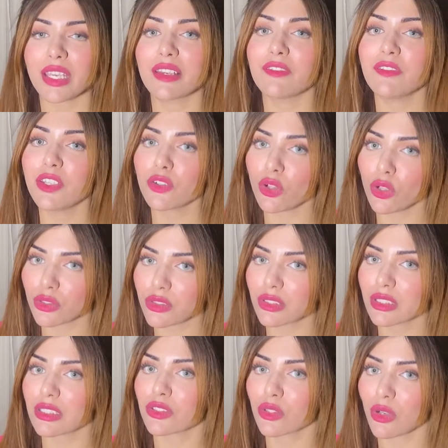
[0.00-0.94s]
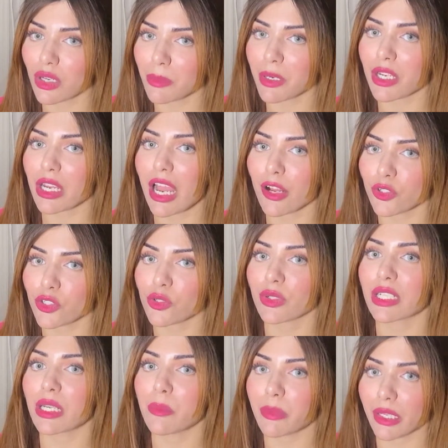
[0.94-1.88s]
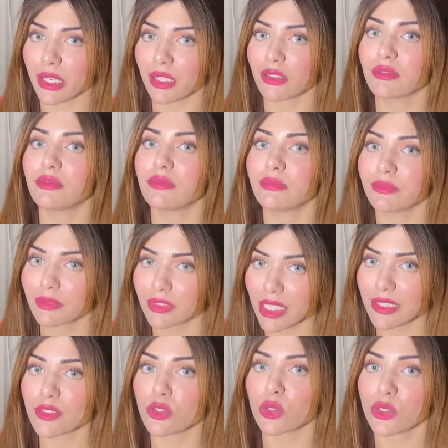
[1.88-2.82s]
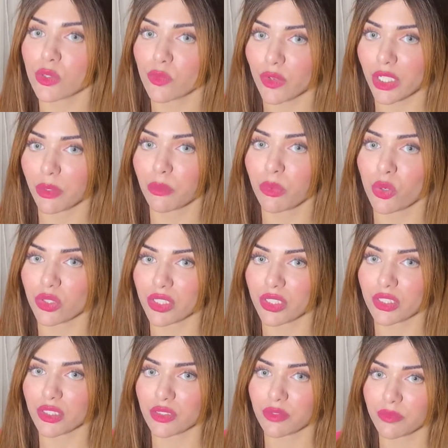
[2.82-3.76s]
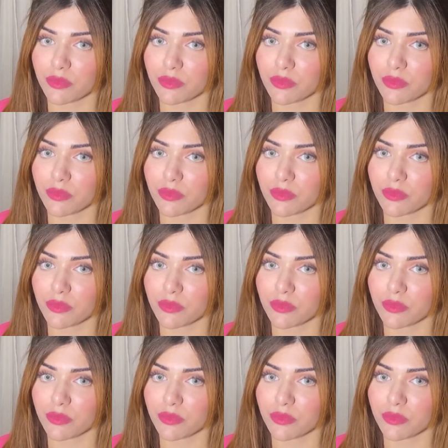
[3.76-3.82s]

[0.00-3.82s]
We are also going to talk about outro in a bit. That's also very important.